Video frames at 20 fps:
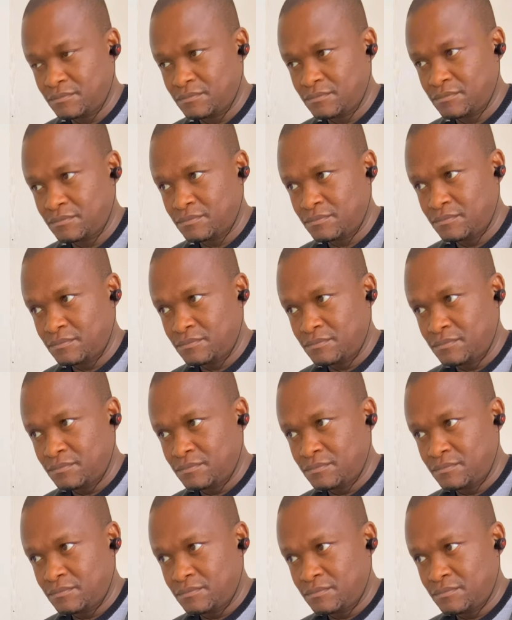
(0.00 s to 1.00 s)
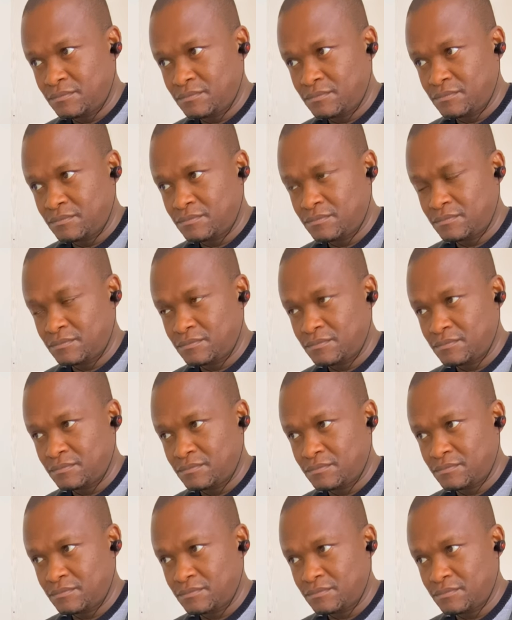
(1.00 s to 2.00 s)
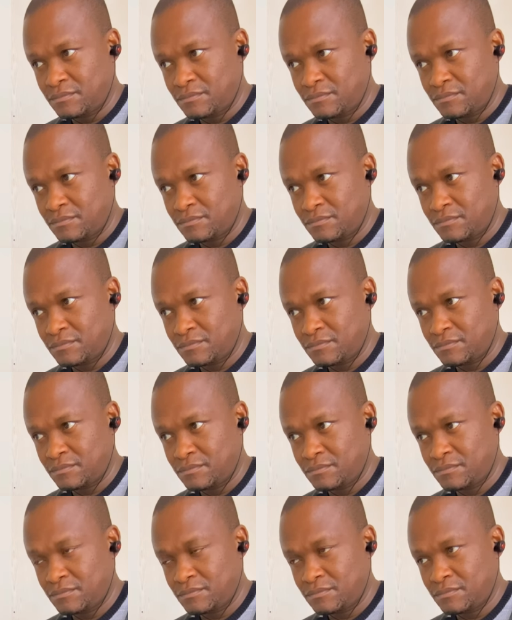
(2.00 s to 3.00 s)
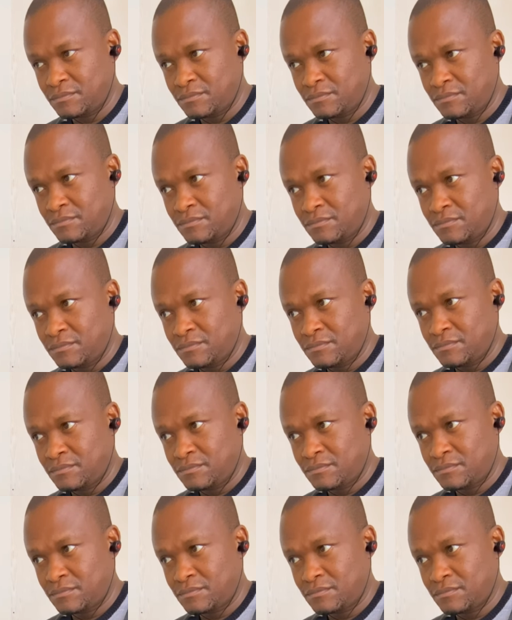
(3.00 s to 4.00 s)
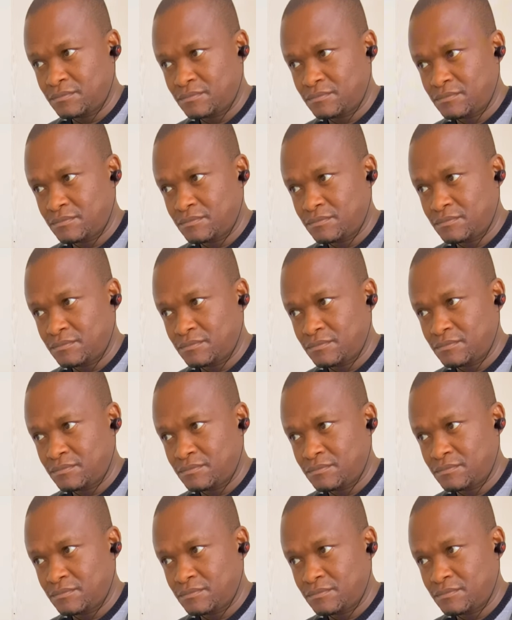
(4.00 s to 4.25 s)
(not speaking)